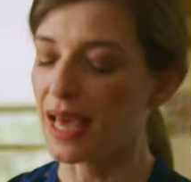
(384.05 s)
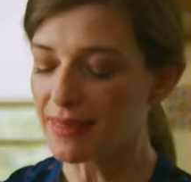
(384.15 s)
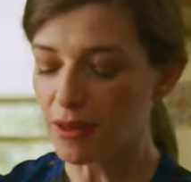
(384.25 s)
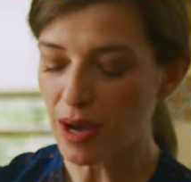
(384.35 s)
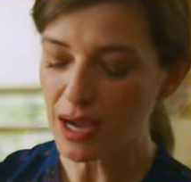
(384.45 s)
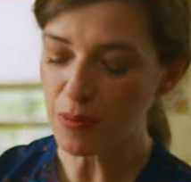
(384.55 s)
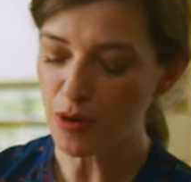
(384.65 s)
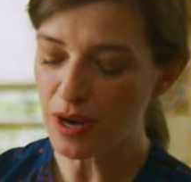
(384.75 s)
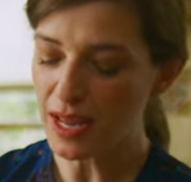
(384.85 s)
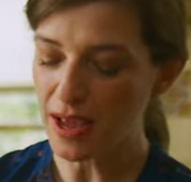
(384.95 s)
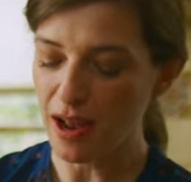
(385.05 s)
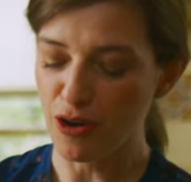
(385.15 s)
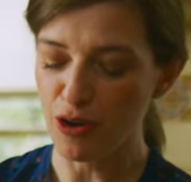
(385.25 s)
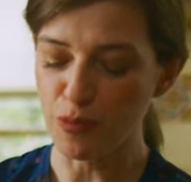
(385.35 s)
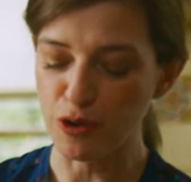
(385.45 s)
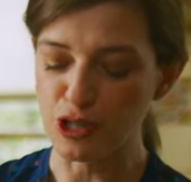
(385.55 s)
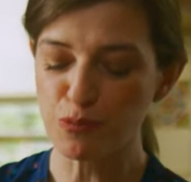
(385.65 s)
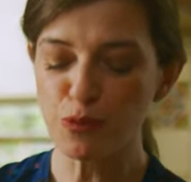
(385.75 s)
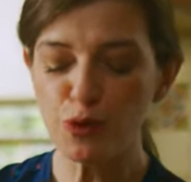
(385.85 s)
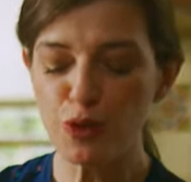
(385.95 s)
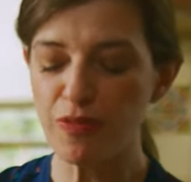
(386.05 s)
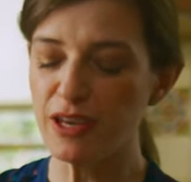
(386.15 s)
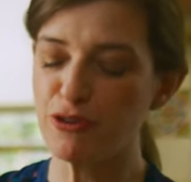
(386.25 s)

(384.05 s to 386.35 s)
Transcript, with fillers: like the guacamole a lot more smooth